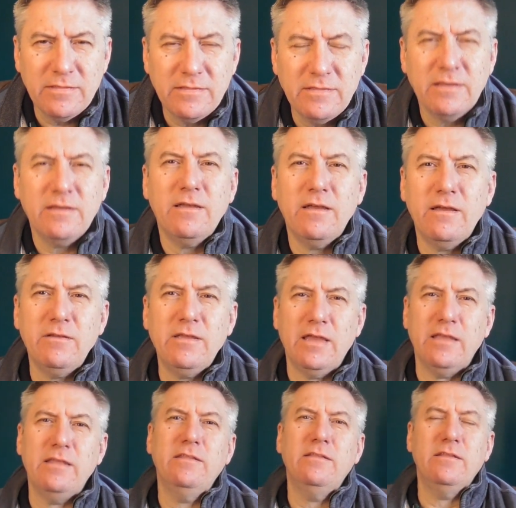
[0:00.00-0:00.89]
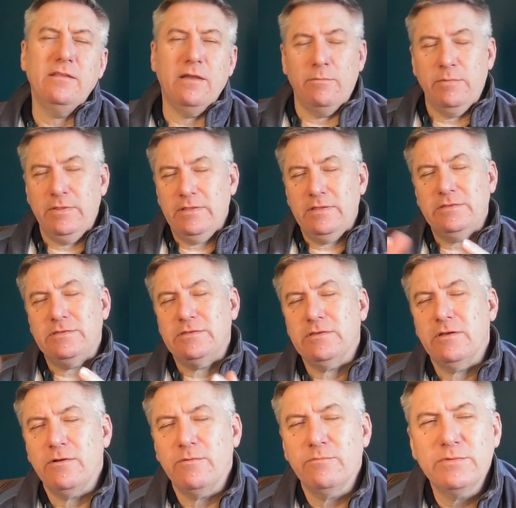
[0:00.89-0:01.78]
This
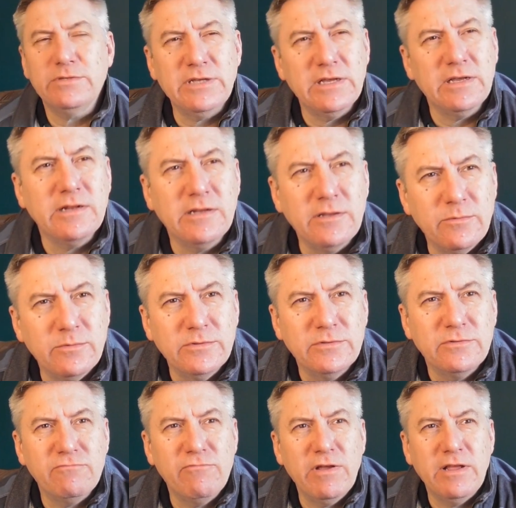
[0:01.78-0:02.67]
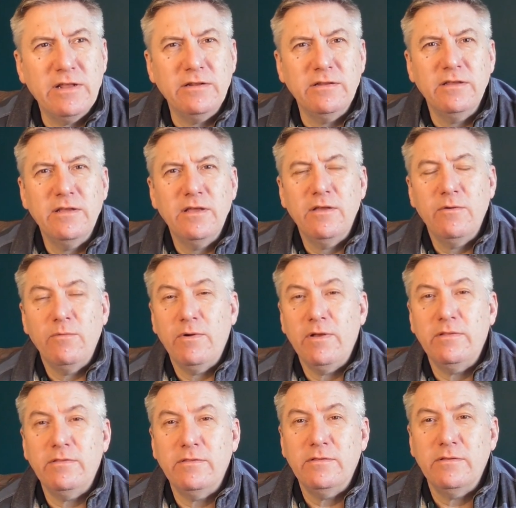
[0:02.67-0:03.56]
psalm particularly was written
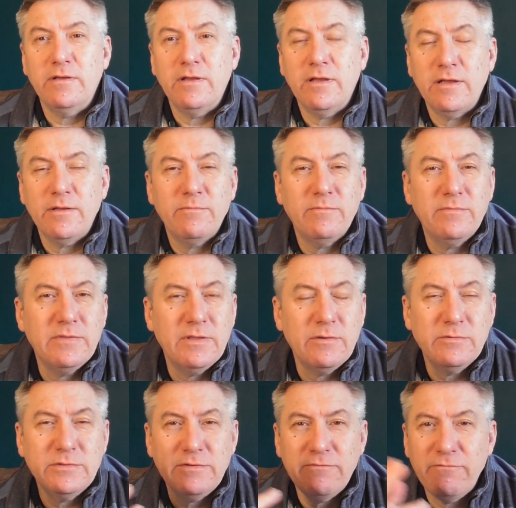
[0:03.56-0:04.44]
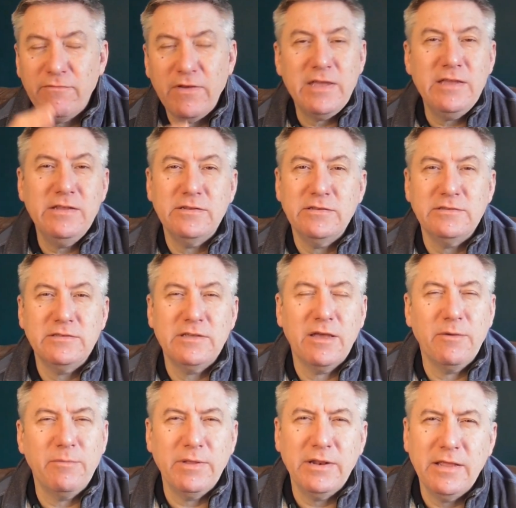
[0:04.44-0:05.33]
when there was invaders
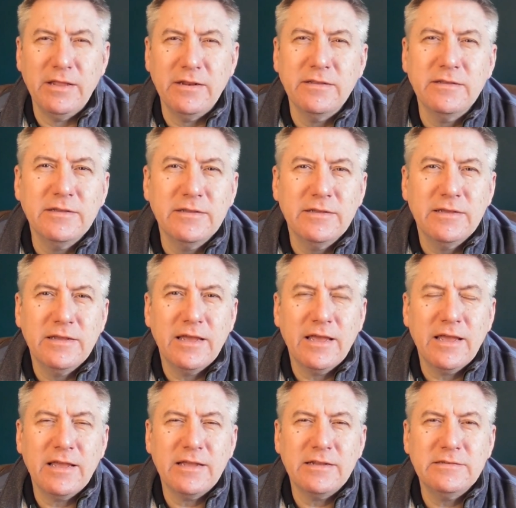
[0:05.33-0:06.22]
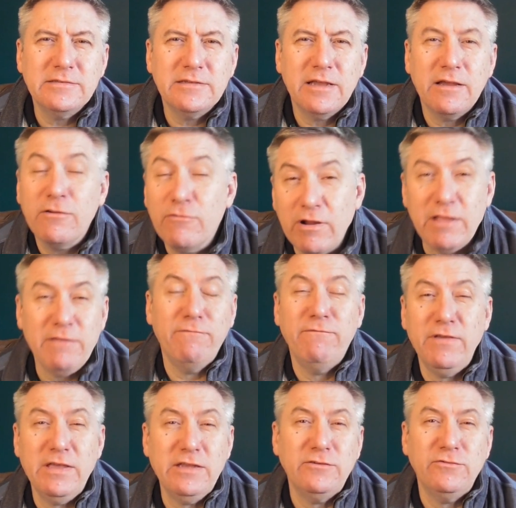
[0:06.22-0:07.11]
coming in, and a great
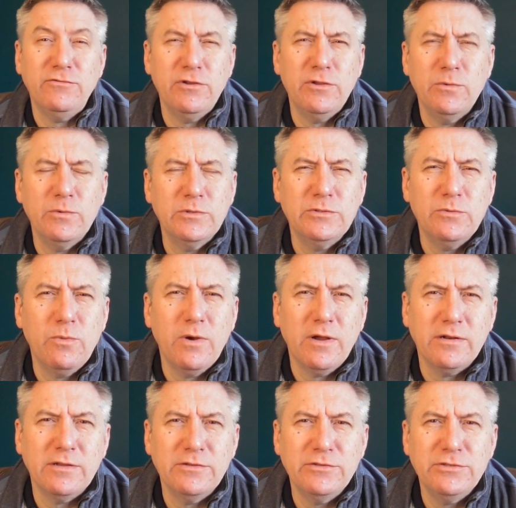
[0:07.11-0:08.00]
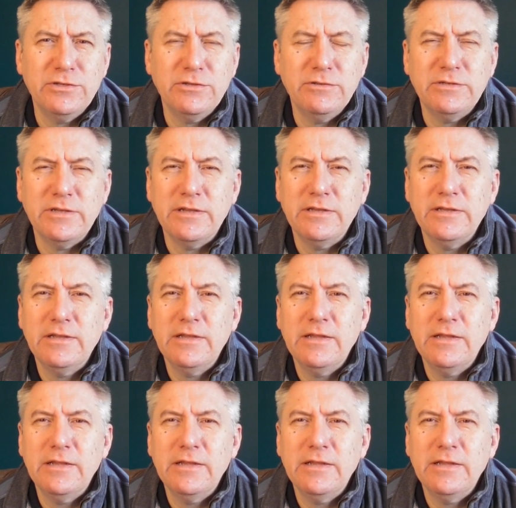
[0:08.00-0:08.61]
victory was won in Judah.